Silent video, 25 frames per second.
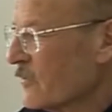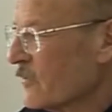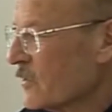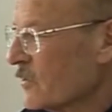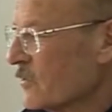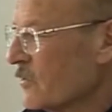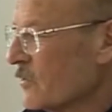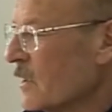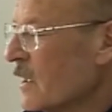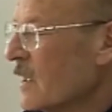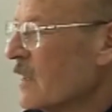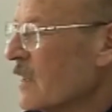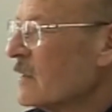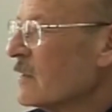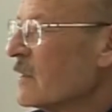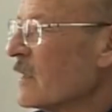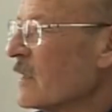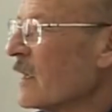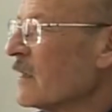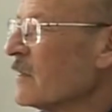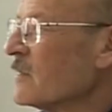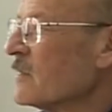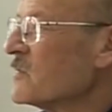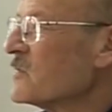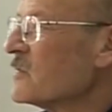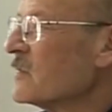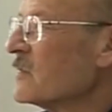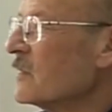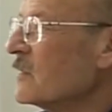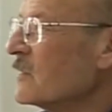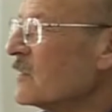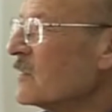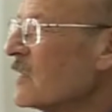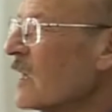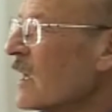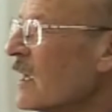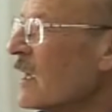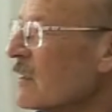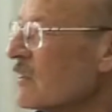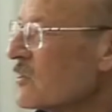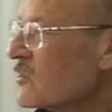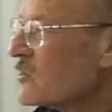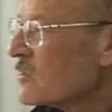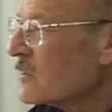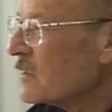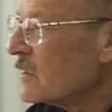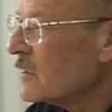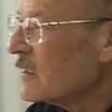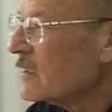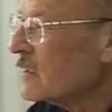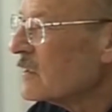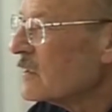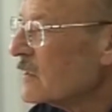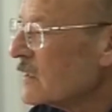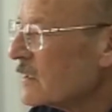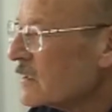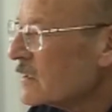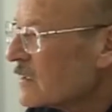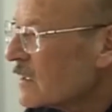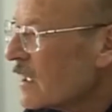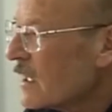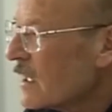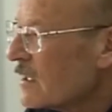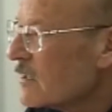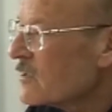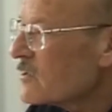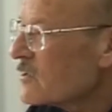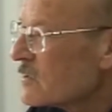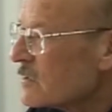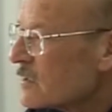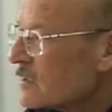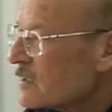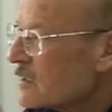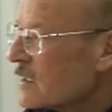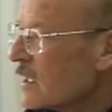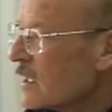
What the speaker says: of you, that is attention. Attention,